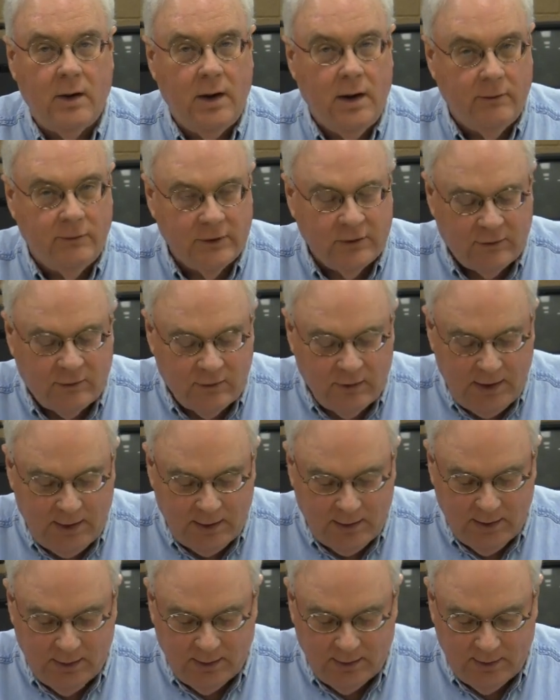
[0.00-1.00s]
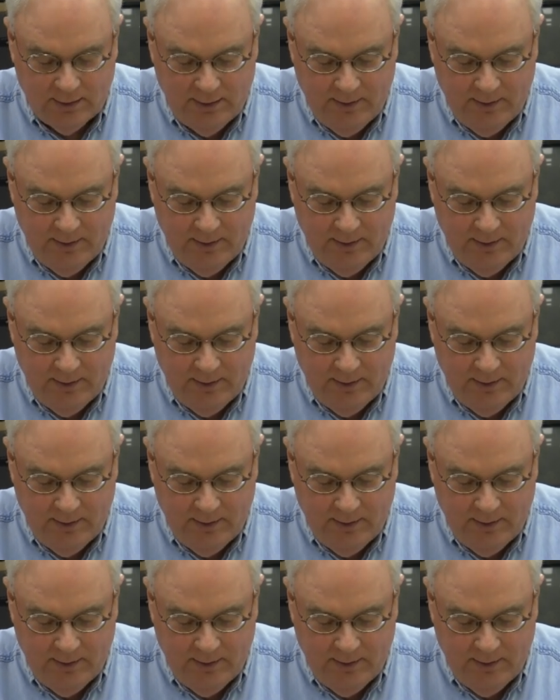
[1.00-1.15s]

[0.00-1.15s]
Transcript: of a second.